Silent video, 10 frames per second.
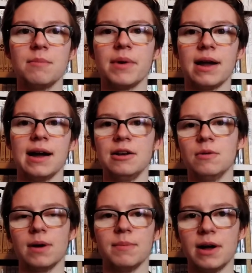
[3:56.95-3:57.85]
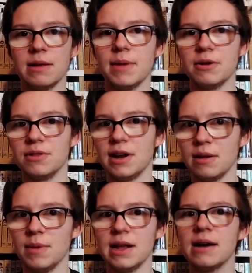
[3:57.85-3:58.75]
but I know my body better than
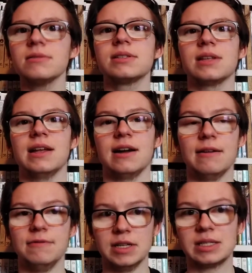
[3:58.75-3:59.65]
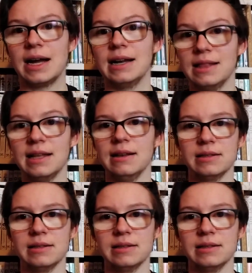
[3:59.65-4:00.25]
anybody else, and I've decided that